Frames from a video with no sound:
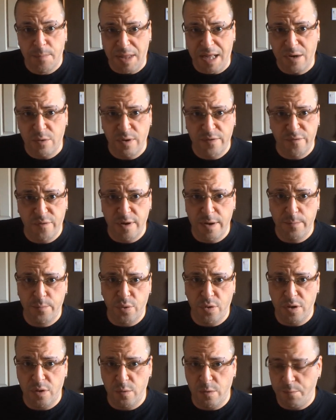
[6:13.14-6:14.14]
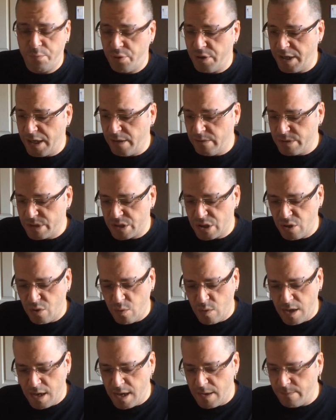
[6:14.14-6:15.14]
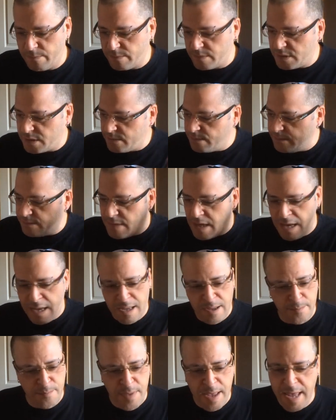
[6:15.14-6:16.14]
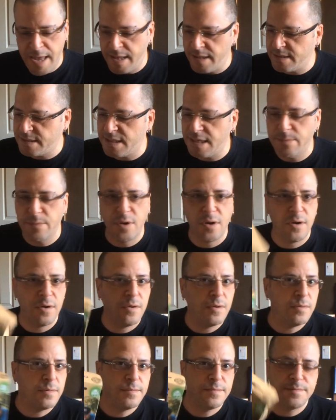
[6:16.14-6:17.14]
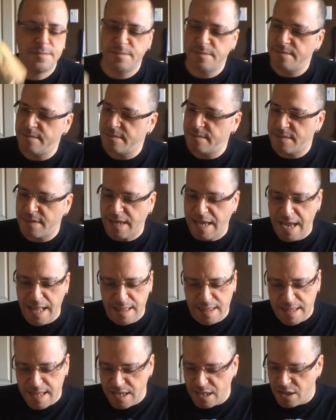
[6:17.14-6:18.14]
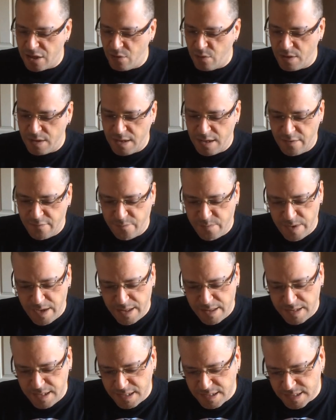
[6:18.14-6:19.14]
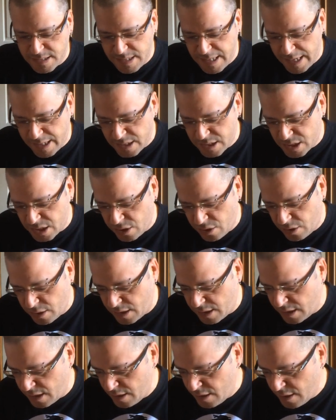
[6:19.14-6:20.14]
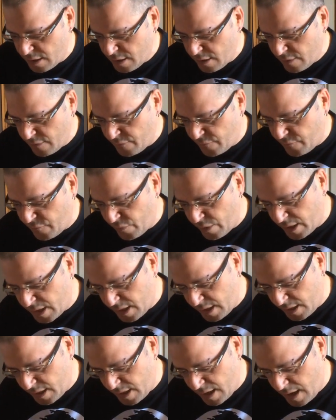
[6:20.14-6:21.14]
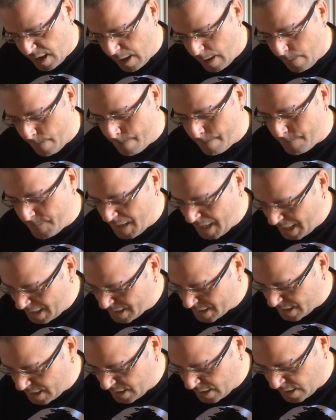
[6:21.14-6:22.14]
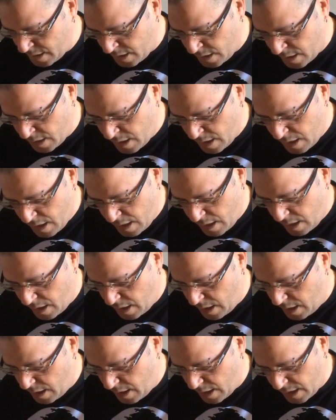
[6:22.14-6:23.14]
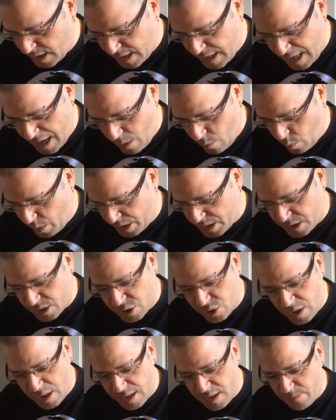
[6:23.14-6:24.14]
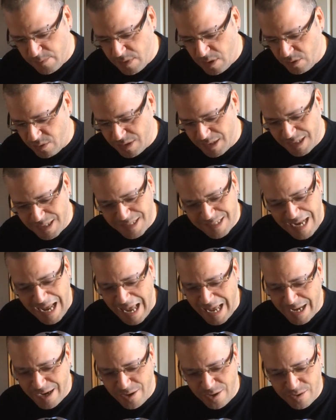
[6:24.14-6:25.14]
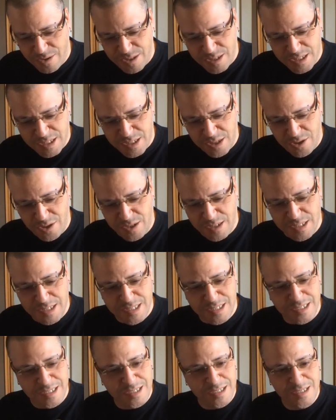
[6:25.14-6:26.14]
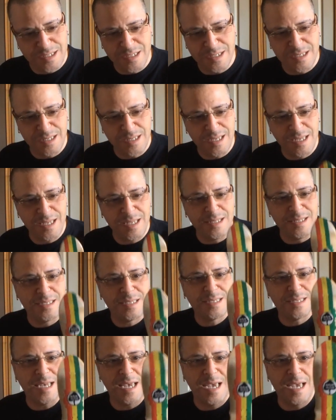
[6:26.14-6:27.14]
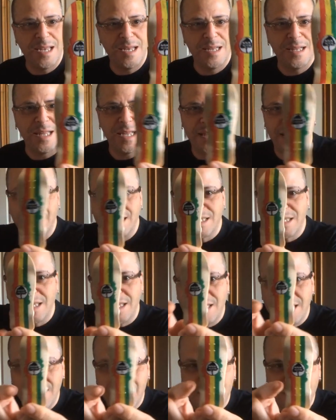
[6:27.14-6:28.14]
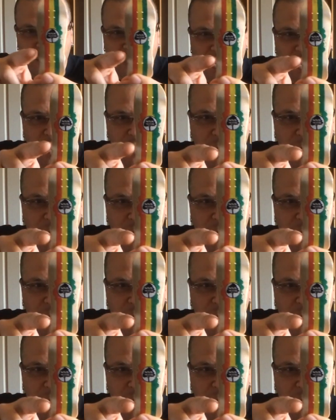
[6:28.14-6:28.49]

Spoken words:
Black River and BerlinWood put out. So man, Timo, can't thank you enough, man. These decks look freaking amazing. Can't wait to try them out. The dagger just looks insane. Like these little